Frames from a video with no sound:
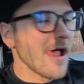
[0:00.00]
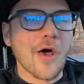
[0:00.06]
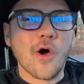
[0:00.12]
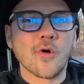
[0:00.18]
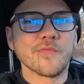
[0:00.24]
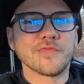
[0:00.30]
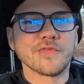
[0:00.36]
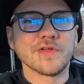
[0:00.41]

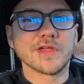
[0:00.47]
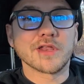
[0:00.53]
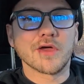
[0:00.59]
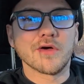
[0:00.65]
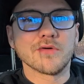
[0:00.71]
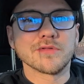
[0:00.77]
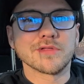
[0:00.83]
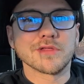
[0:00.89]
hopefully it
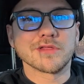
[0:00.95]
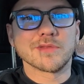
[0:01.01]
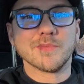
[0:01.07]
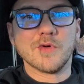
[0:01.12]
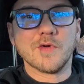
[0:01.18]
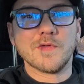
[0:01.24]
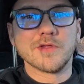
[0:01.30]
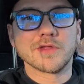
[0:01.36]
goes as
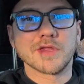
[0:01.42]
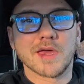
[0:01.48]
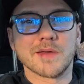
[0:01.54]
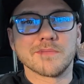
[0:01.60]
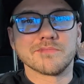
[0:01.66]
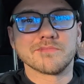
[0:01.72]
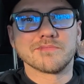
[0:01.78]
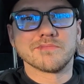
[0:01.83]
smooth as
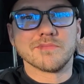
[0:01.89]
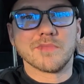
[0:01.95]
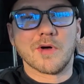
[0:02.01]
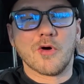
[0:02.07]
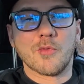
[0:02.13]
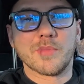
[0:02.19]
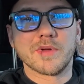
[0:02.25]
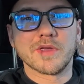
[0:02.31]
I'm
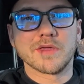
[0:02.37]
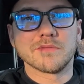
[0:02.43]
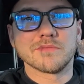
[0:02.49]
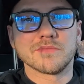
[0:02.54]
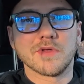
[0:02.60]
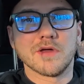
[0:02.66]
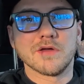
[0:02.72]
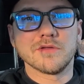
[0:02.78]
hoping
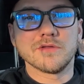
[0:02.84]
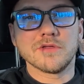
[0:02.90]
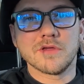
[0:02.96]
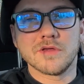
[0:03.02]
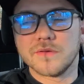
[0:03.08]
it does.